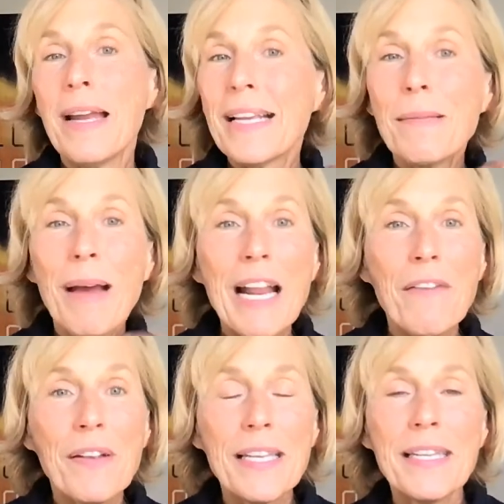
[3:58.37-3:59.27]
Doesn't matter if
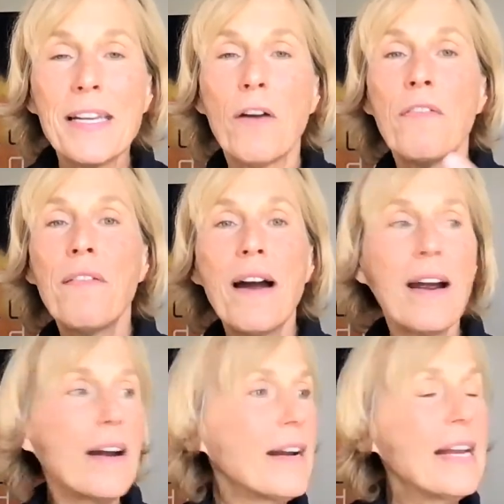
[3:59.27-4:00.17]
it's near or
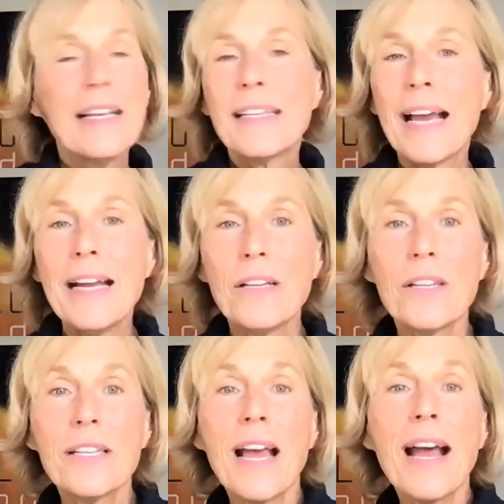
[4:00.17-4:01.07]
far, side to
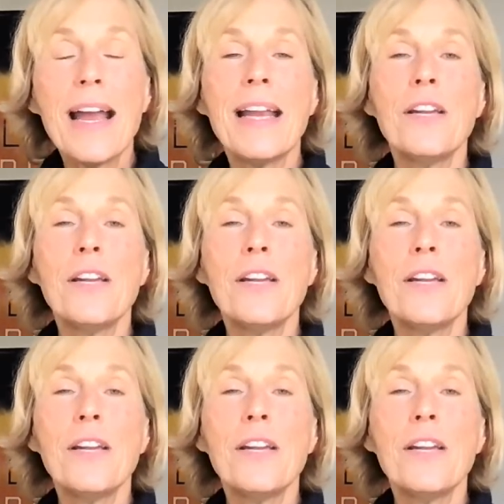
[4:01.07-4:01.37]
side.